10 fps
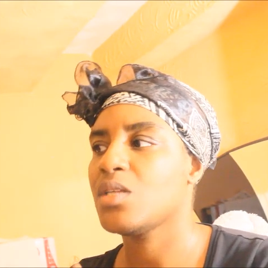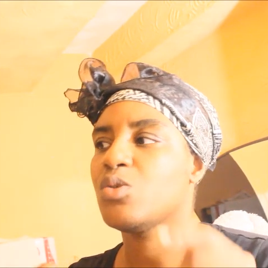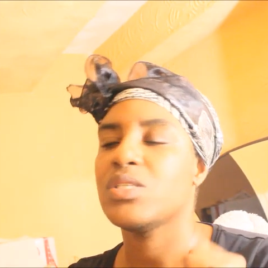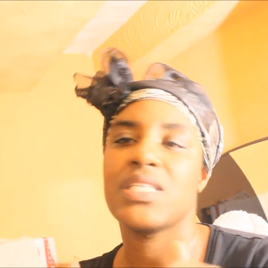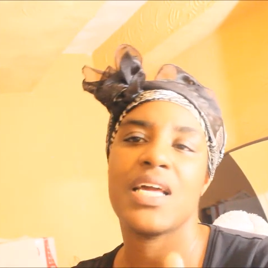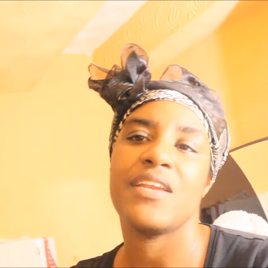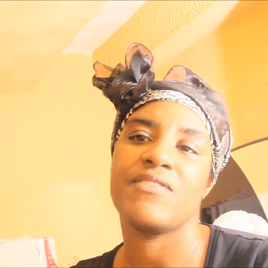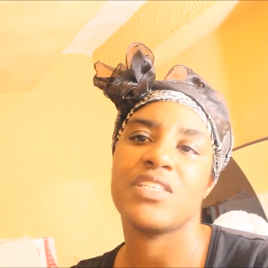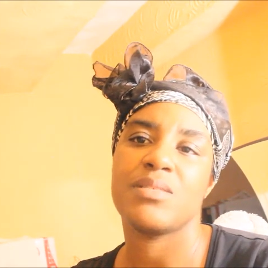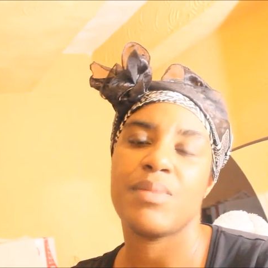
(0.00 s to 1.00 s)
towards the end
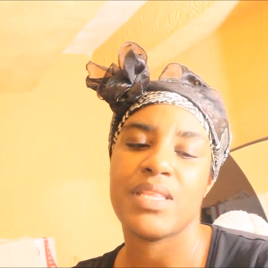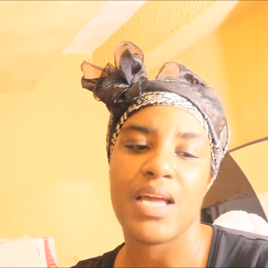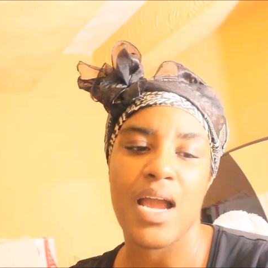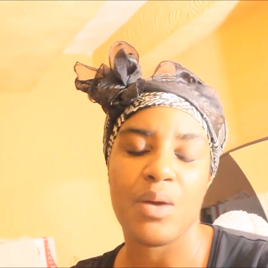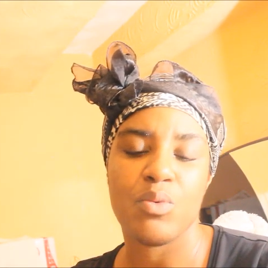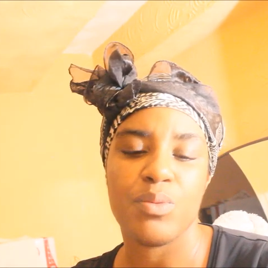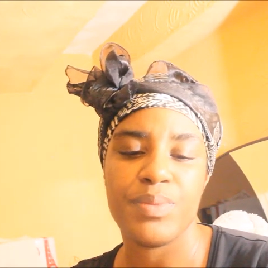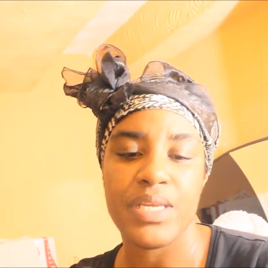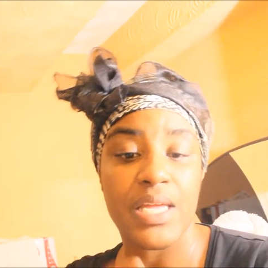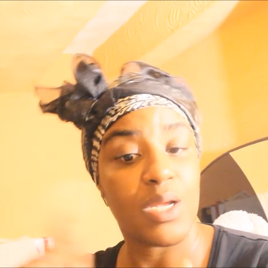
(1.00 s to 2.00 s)
of this month, I will
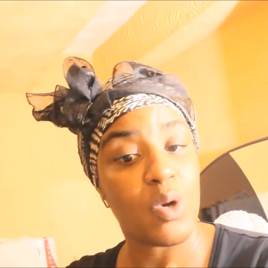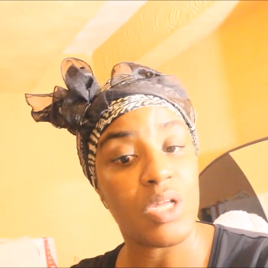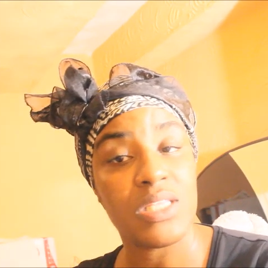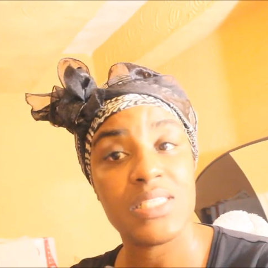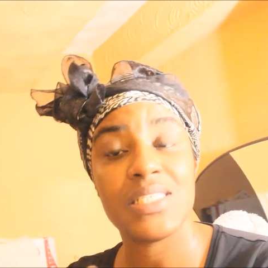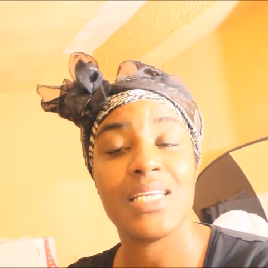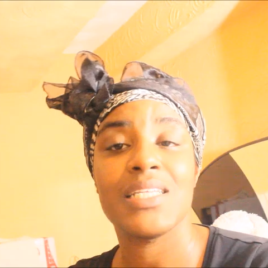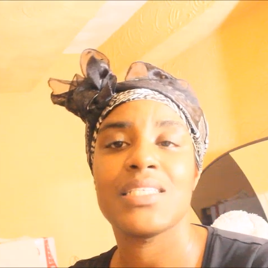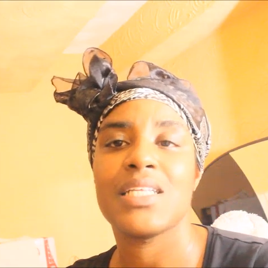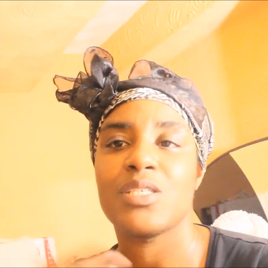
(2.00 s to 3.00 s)
be getting on the
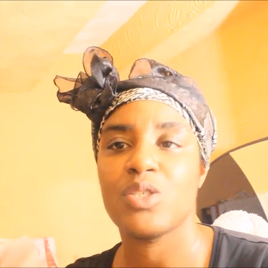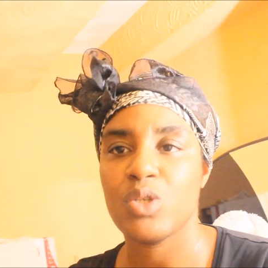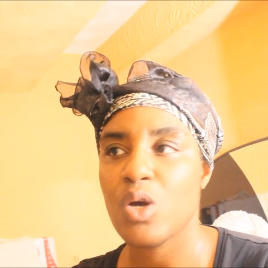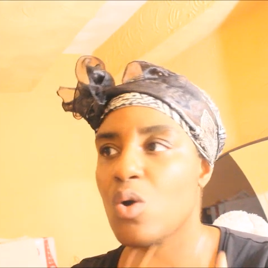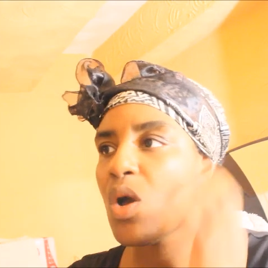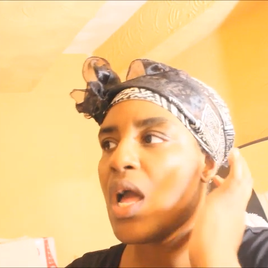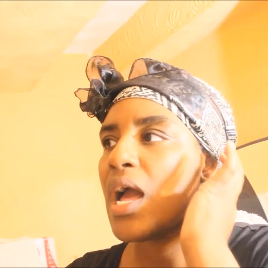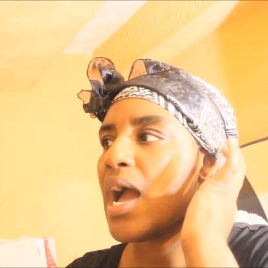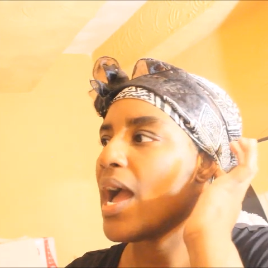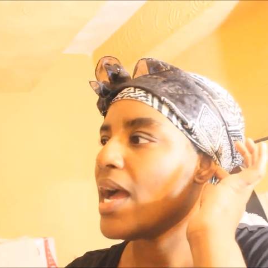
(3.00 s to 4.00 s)
scale to let you know.
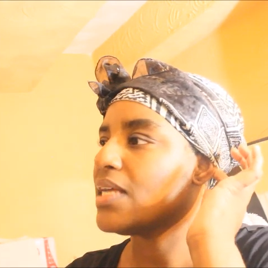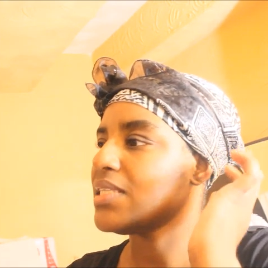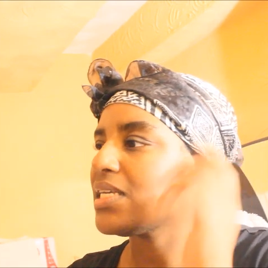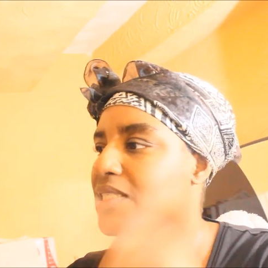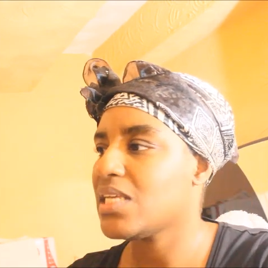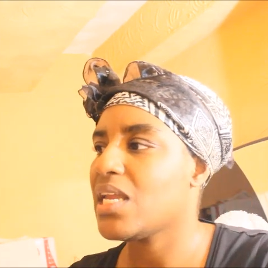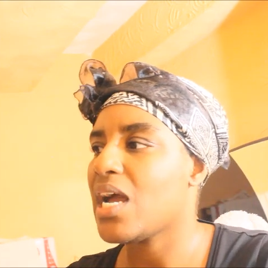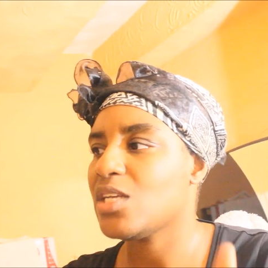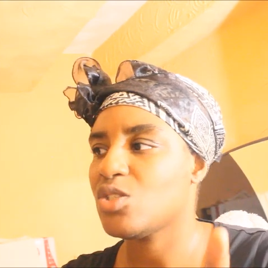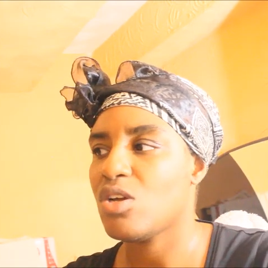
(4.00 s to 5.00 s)
As I
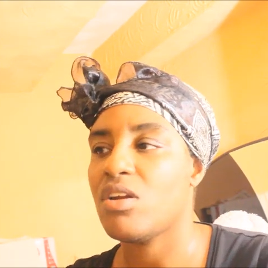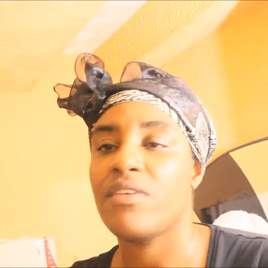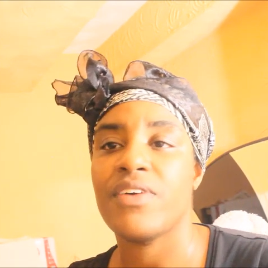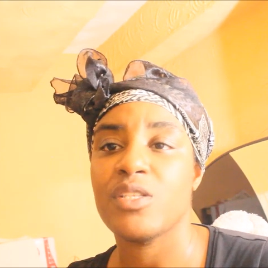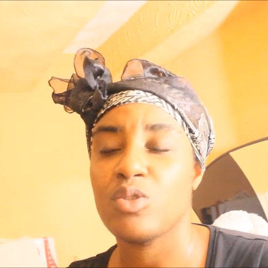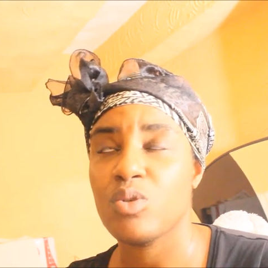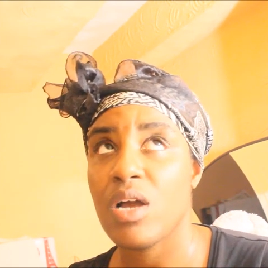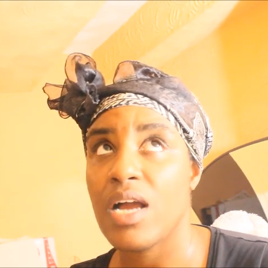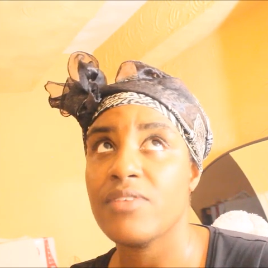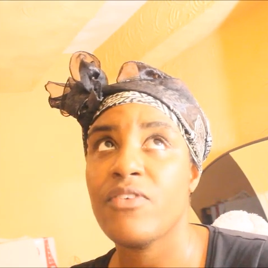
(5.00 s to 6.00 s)
said, I started
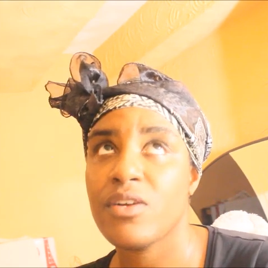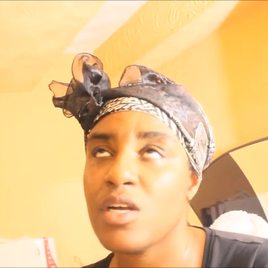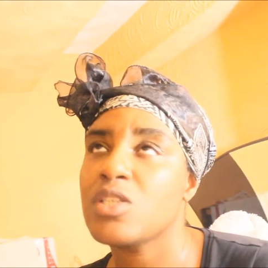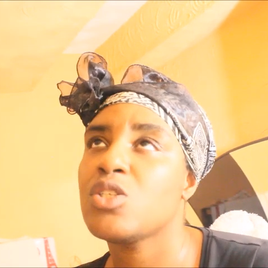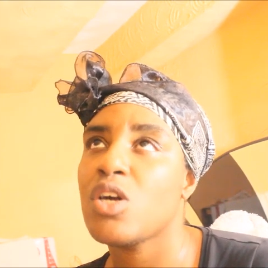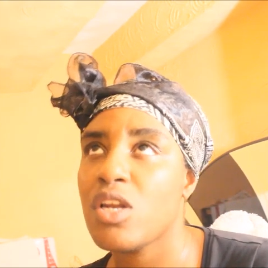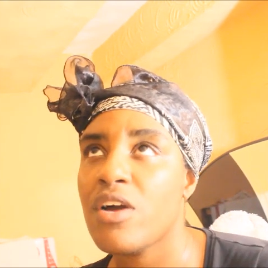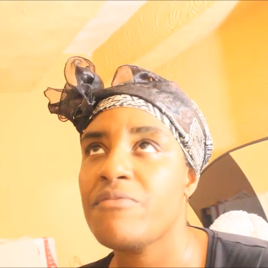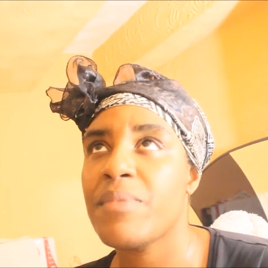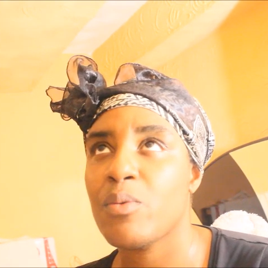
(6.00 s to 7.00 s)

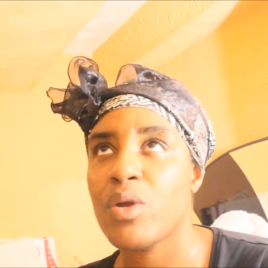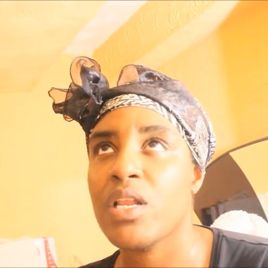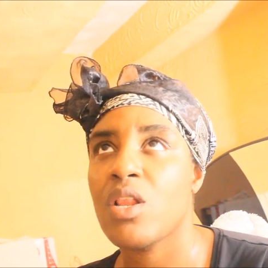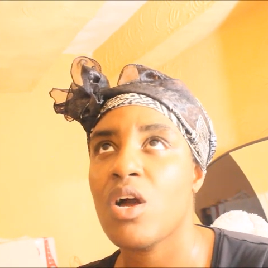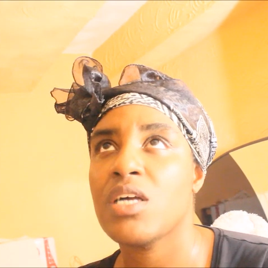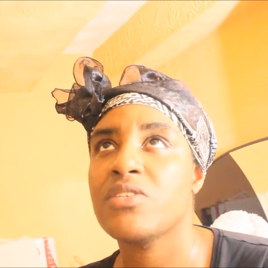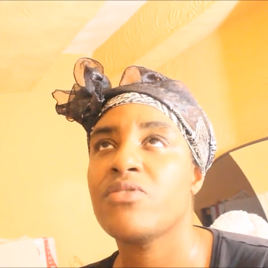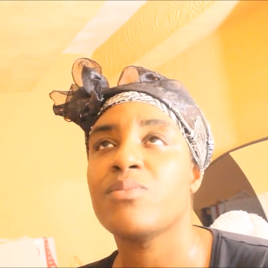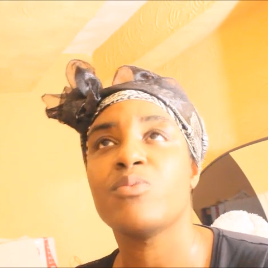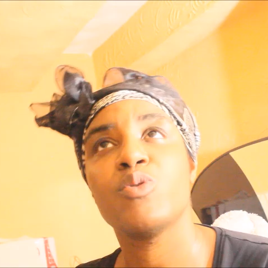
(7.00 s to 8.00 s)
off my weight loss
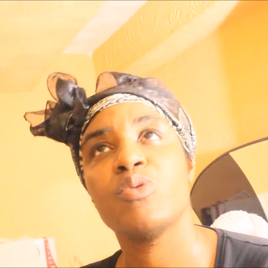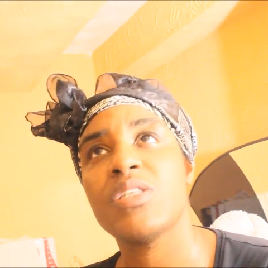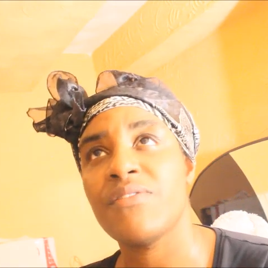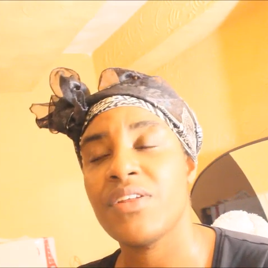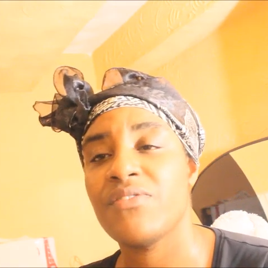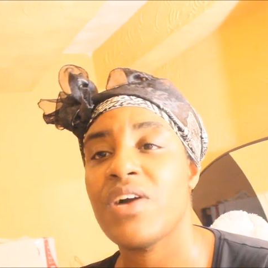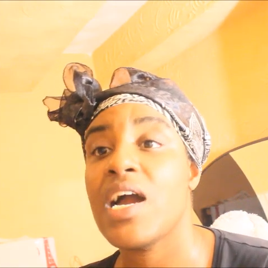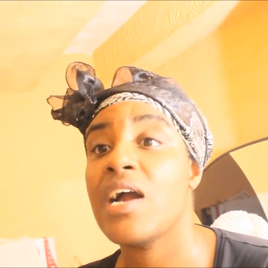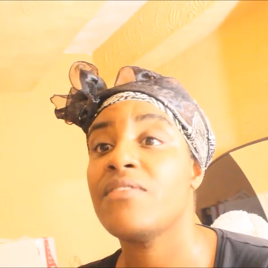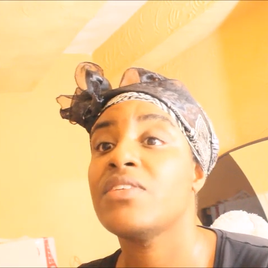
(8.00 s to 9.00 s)
from
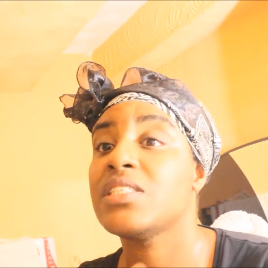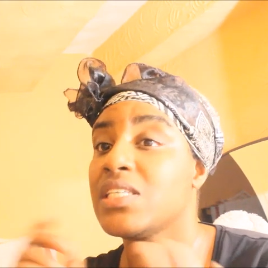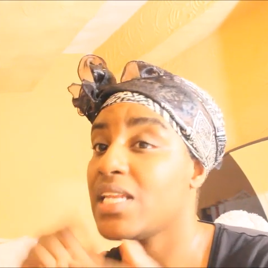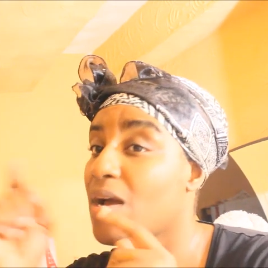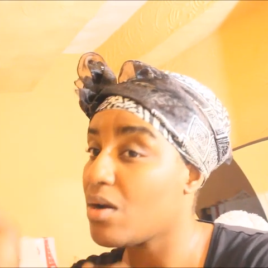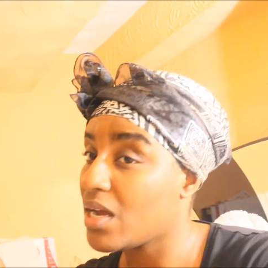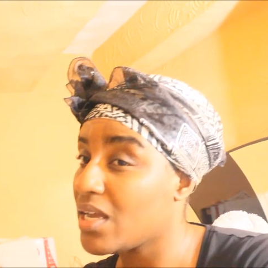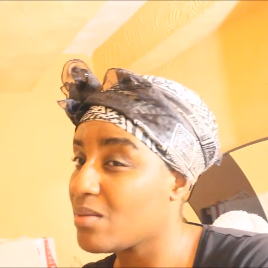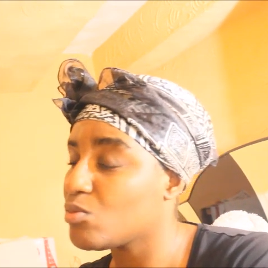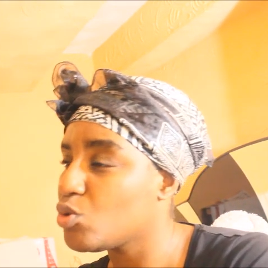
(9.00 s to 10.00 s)
275 to now I
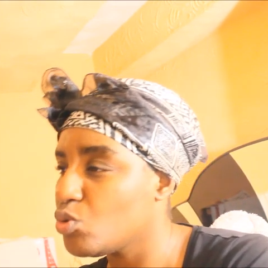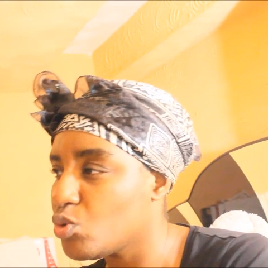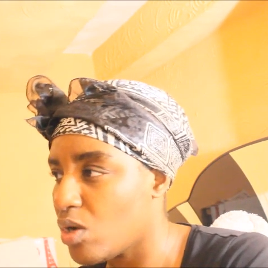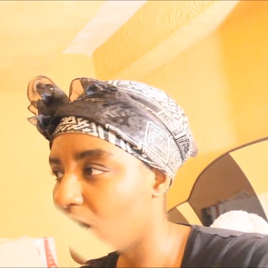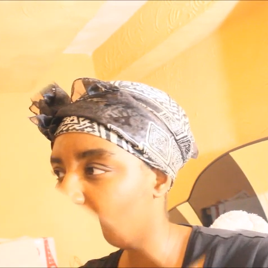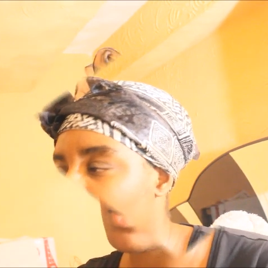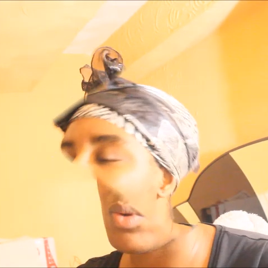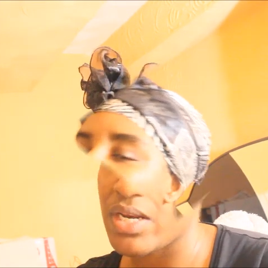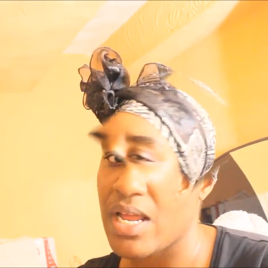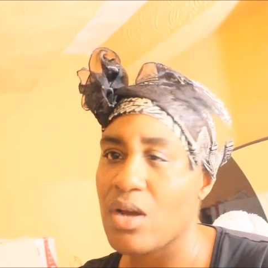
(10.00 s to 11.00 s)
am 212. How much I
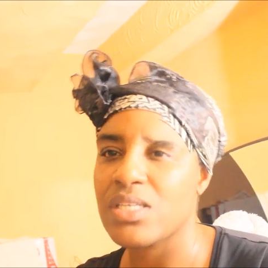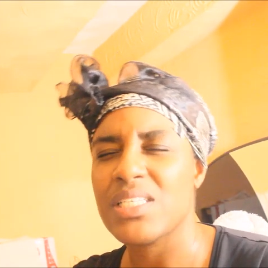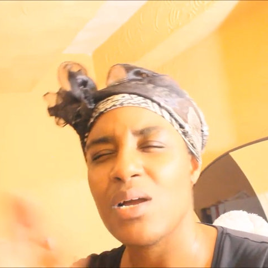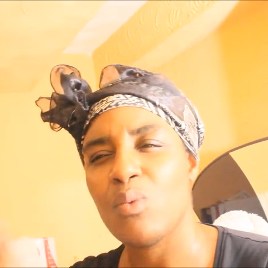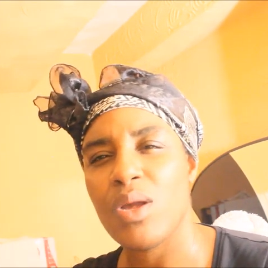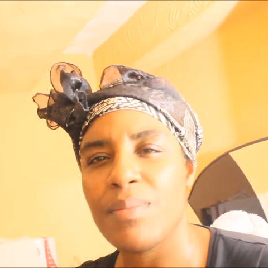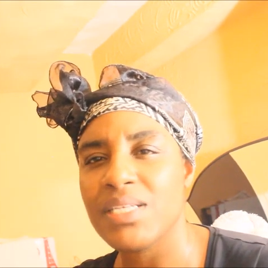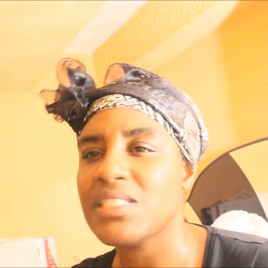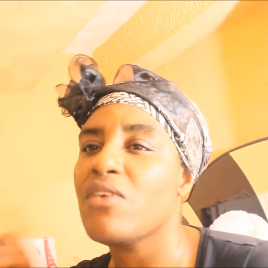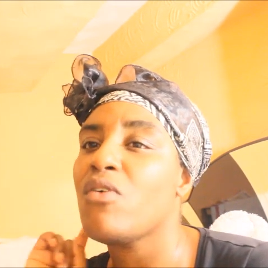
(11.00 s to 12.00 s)
weigh now? I don't know. I weigh
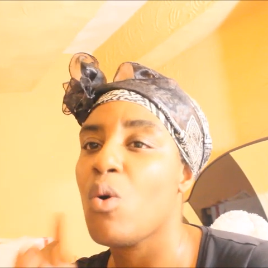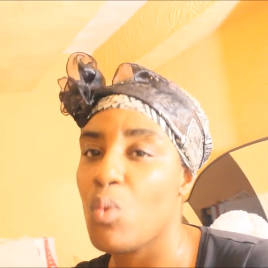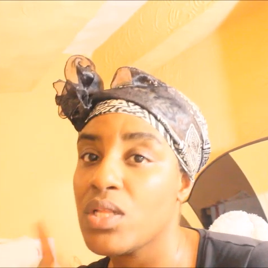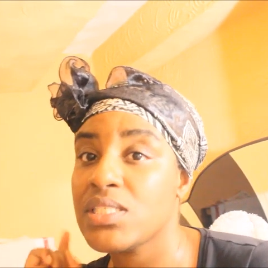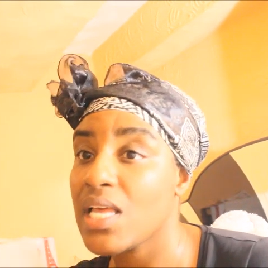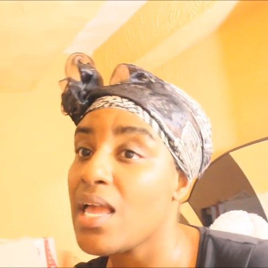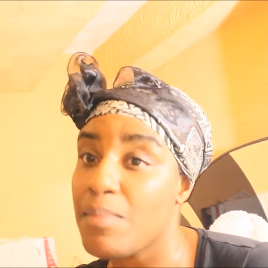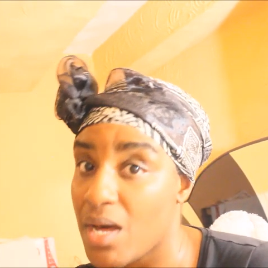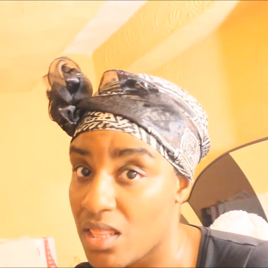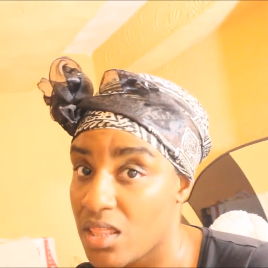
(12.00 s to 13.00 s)
myself once a
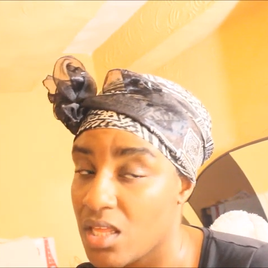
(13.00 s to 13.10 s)
month.